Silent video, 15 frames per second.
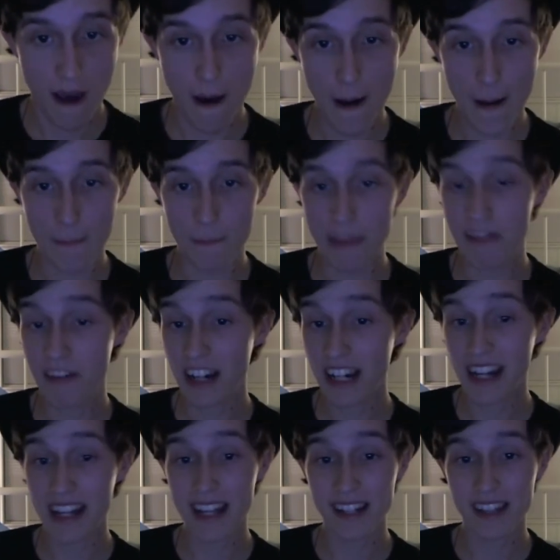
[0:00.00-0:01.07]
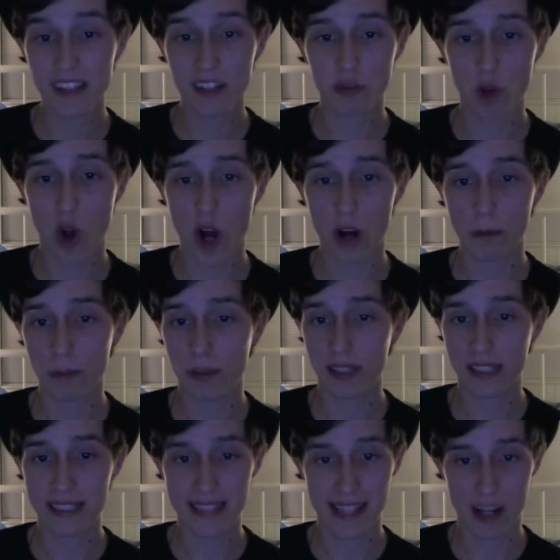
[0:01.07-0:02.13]
If I got anything wrong,
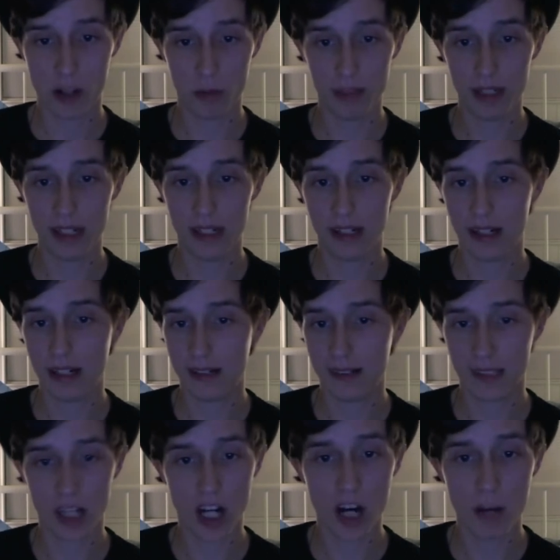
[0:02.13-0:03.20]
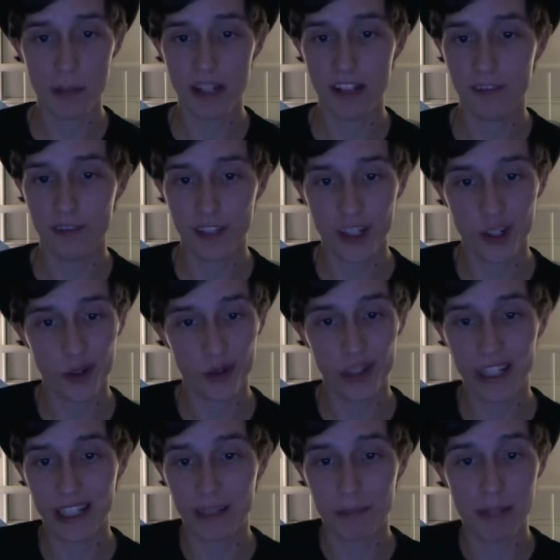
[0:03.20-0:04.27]
please tell me. Comment, video
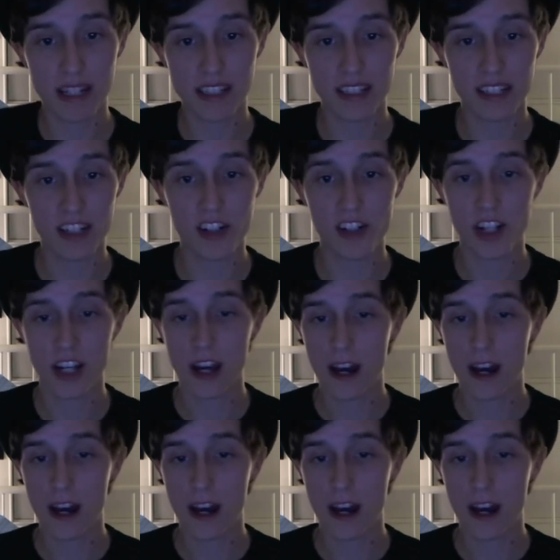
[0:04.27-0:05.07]
link, message.